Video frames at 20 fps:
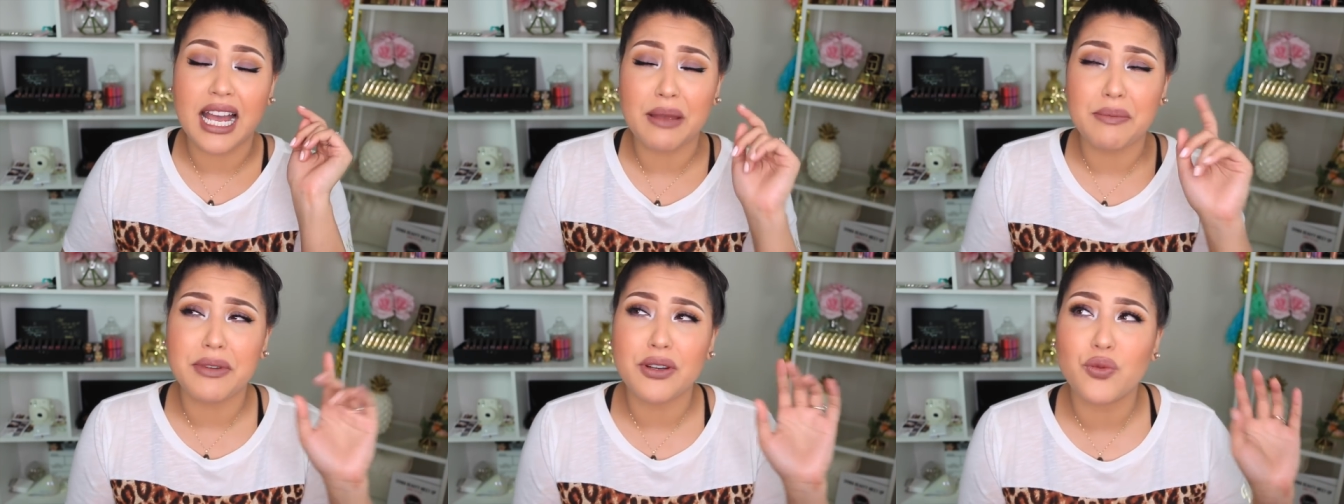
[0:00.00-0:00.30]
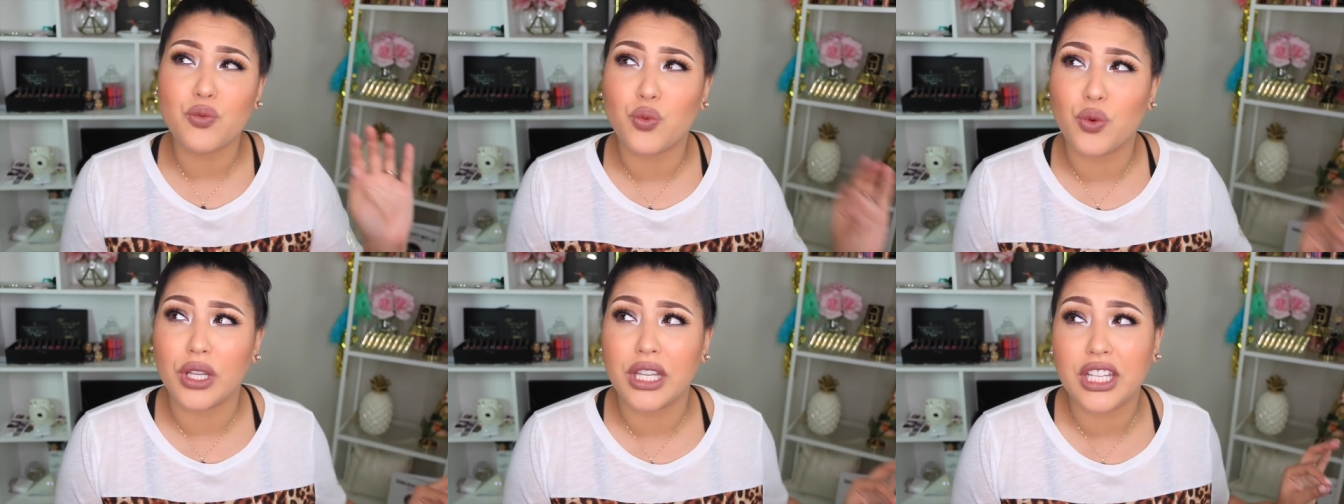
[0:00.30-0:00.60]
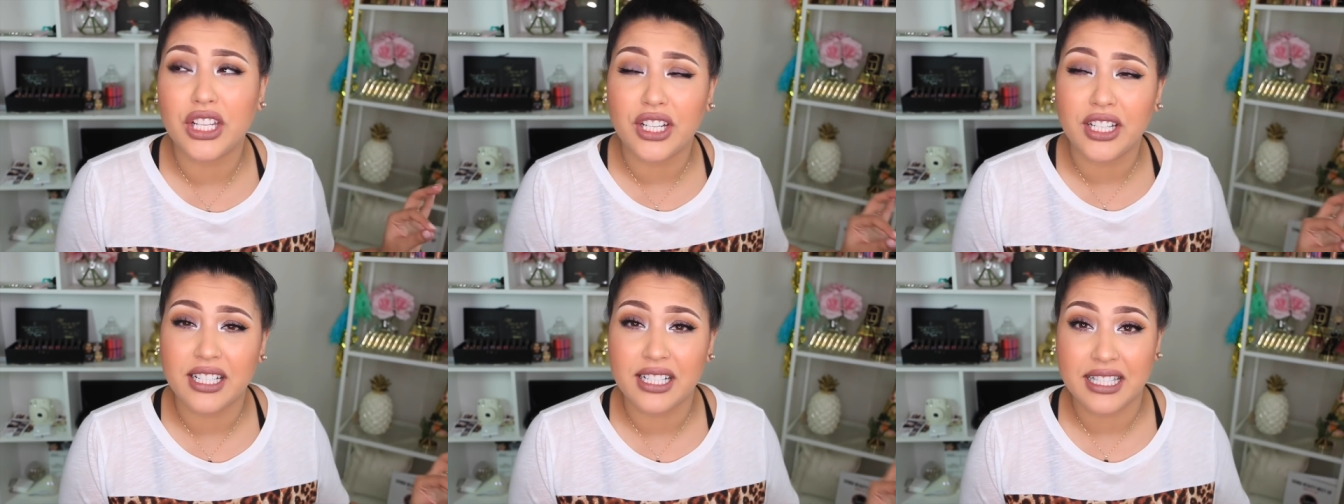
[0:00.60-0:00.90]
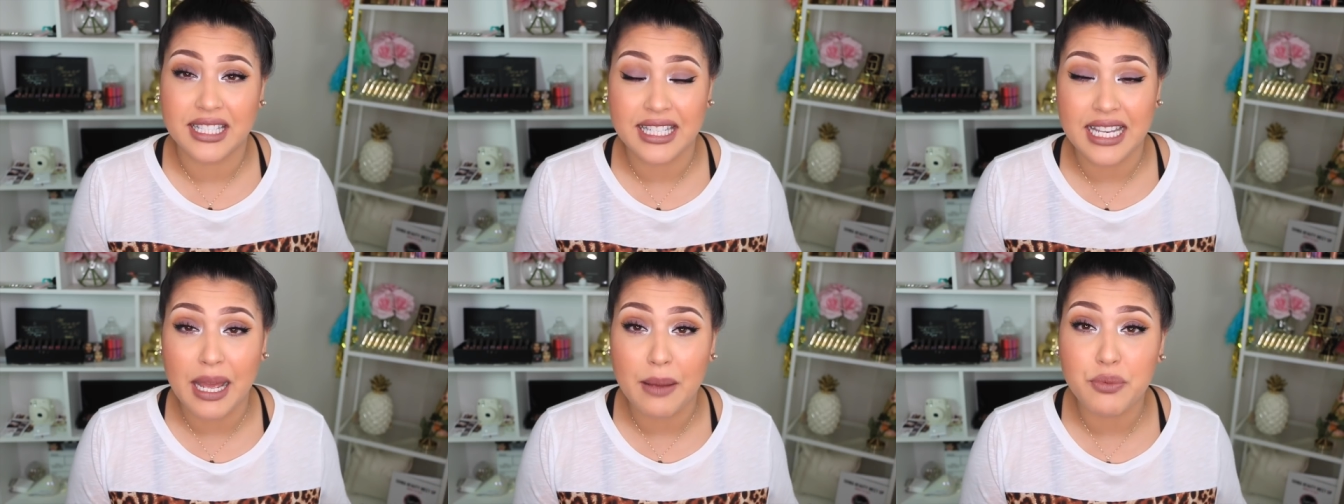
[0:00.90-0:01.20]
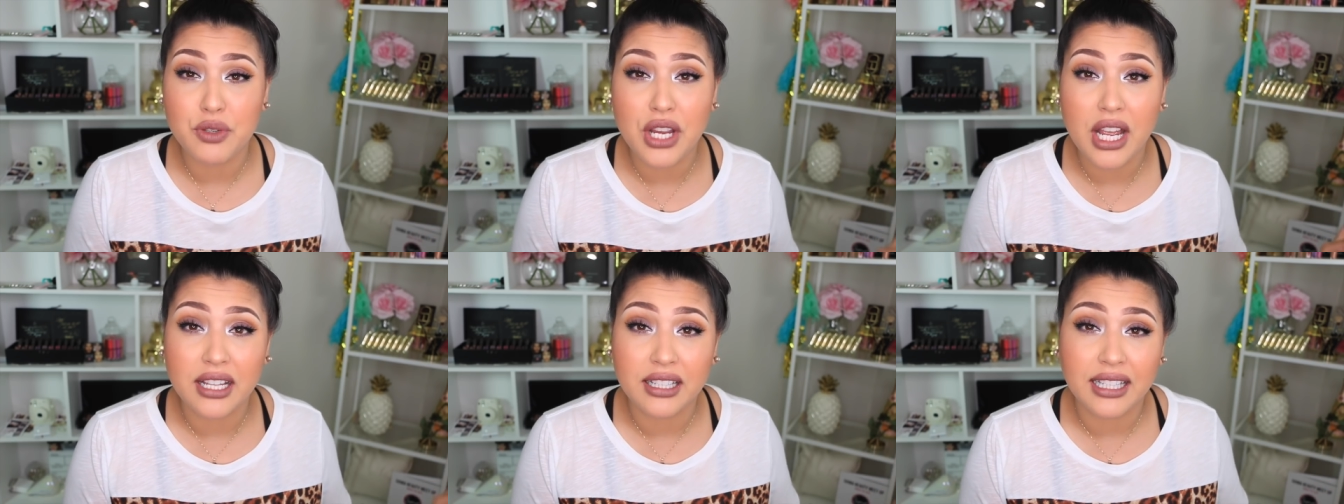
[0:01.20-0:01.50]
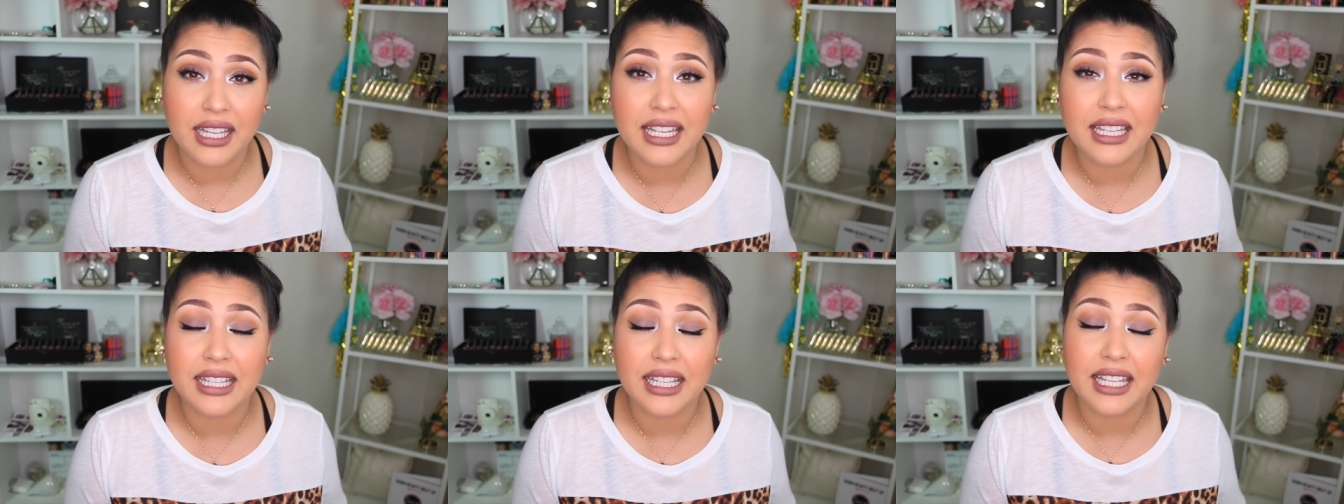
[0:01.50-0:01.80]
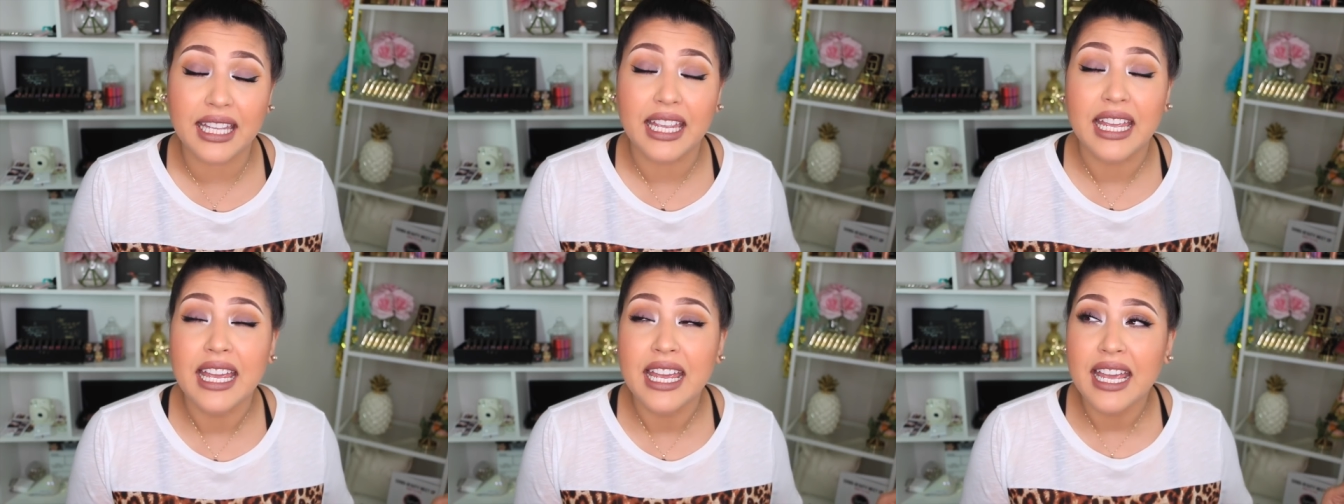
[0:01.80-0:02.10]
I've been really good at Snapchat
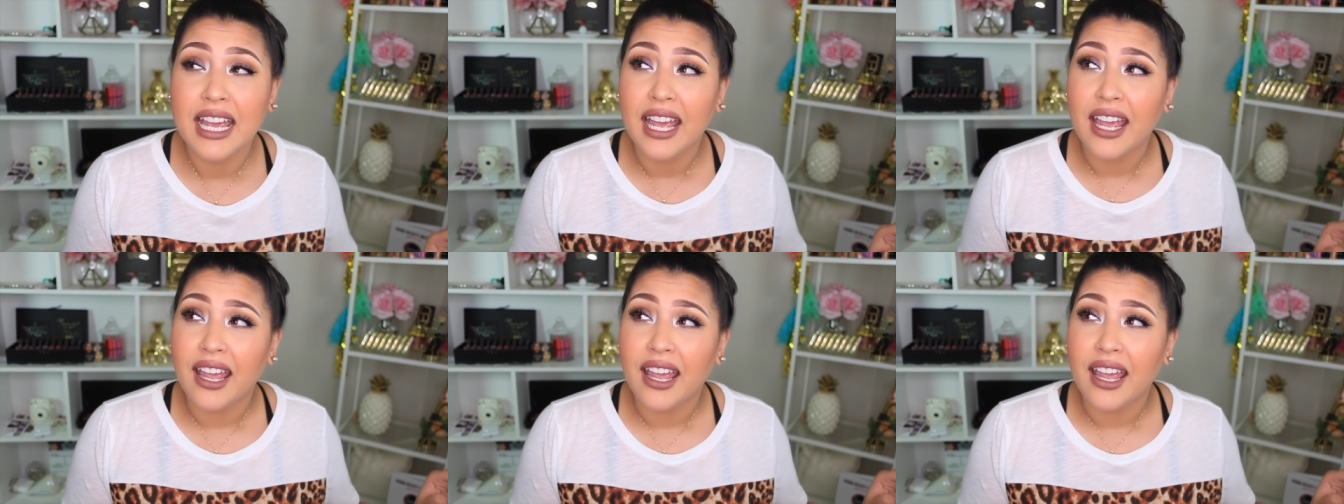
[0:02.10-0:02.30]
lately